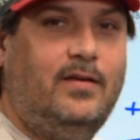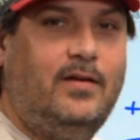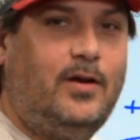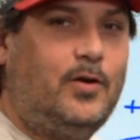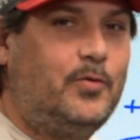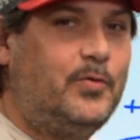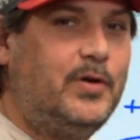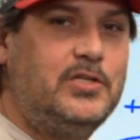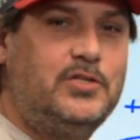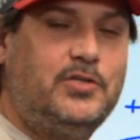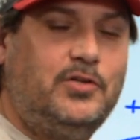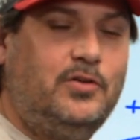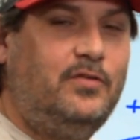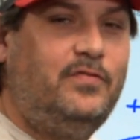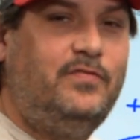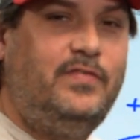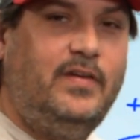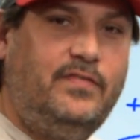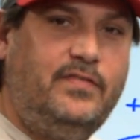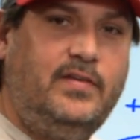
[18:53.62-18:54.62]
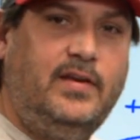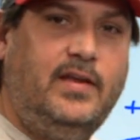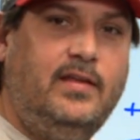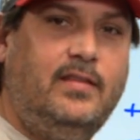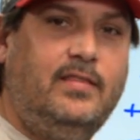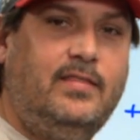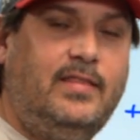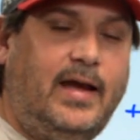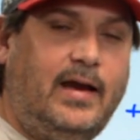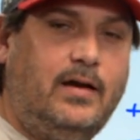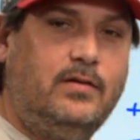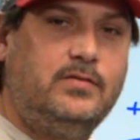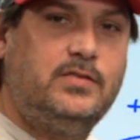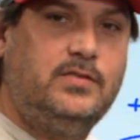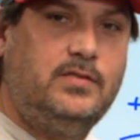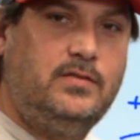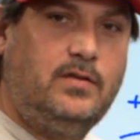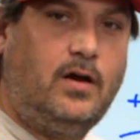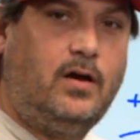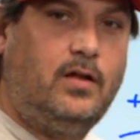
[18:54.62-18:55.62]
original
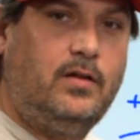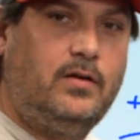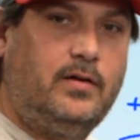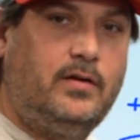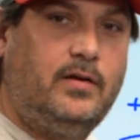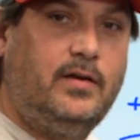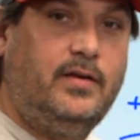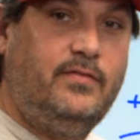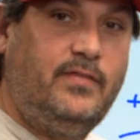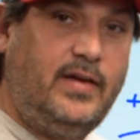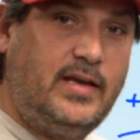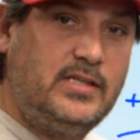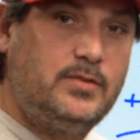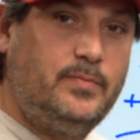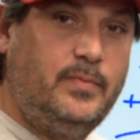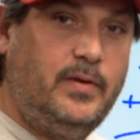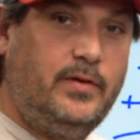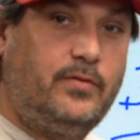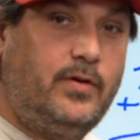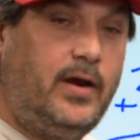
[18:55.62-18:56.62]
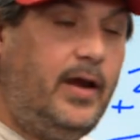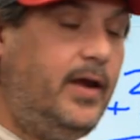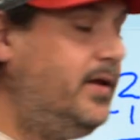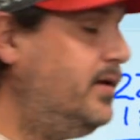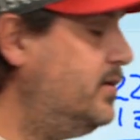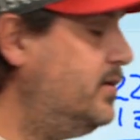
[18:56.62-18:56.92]
$15,000 investment, right?